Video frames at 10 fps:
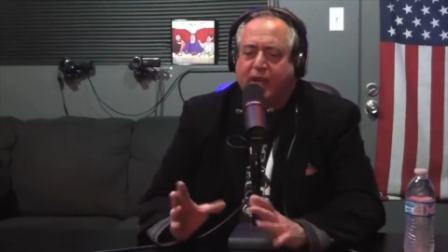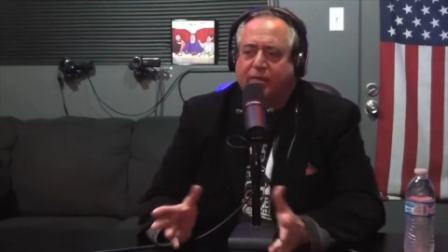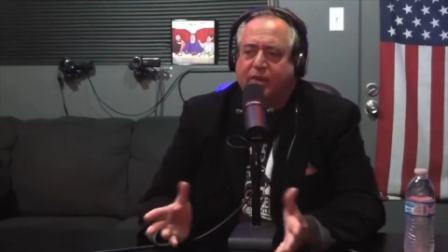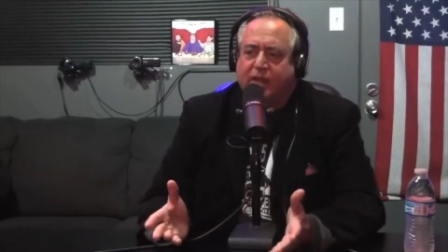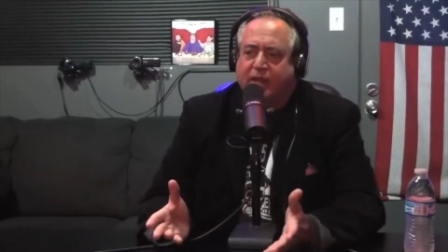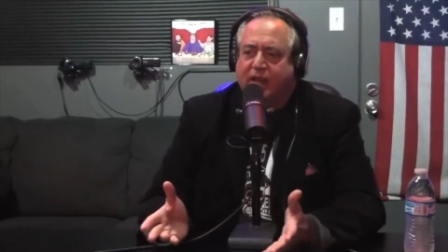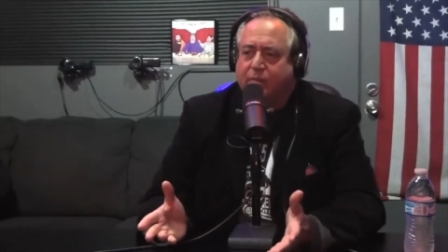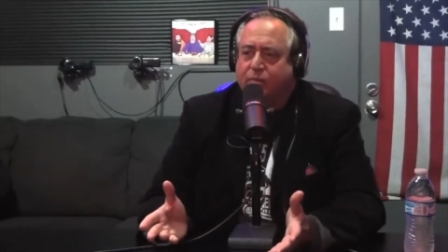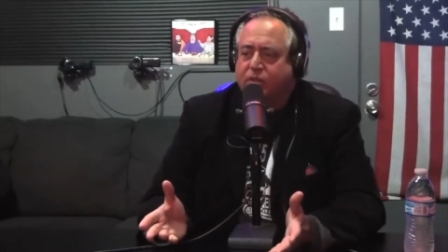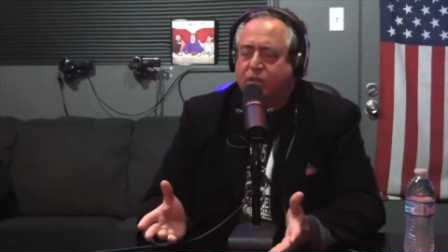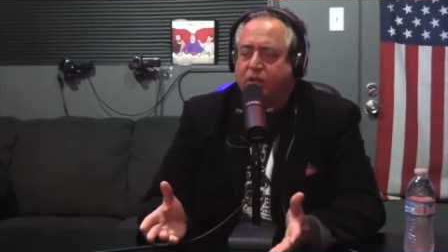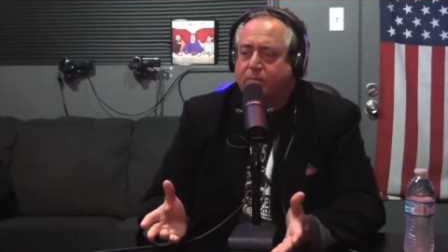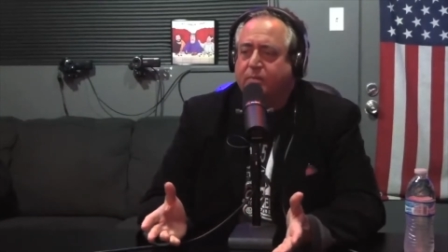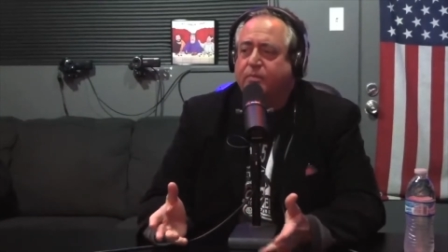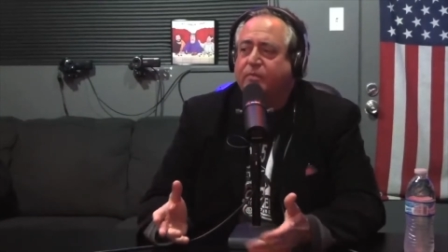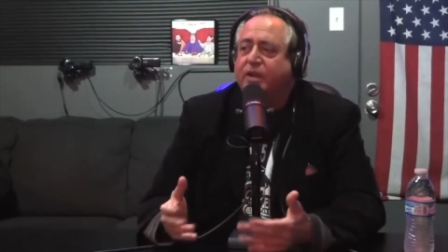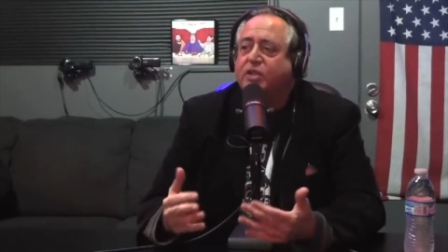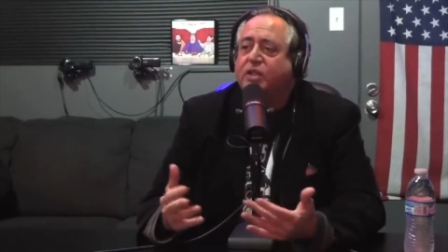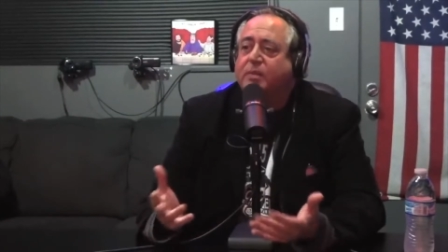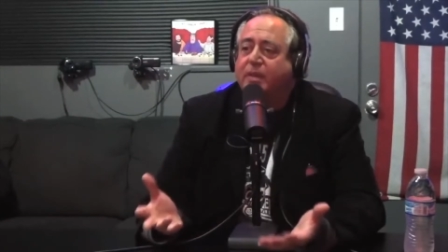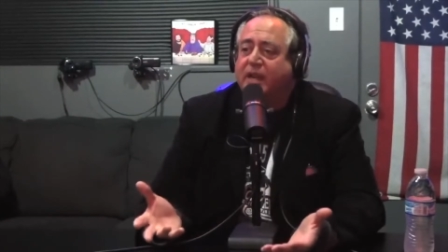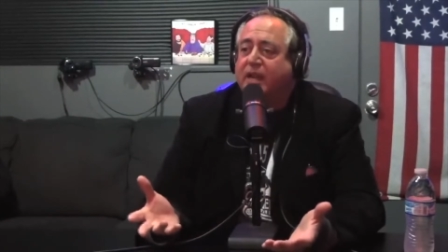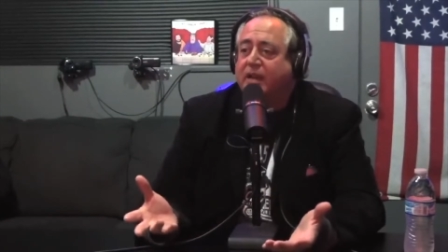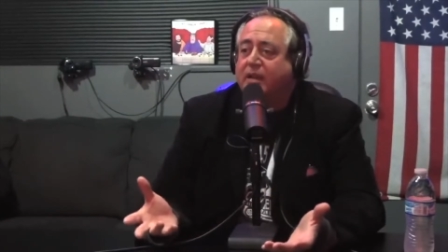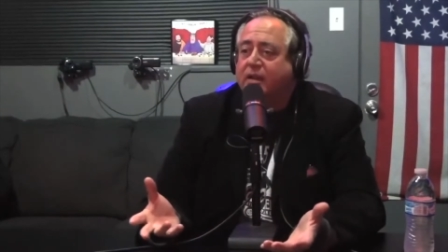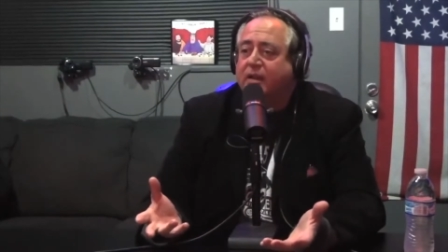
everything that was going to eventually be in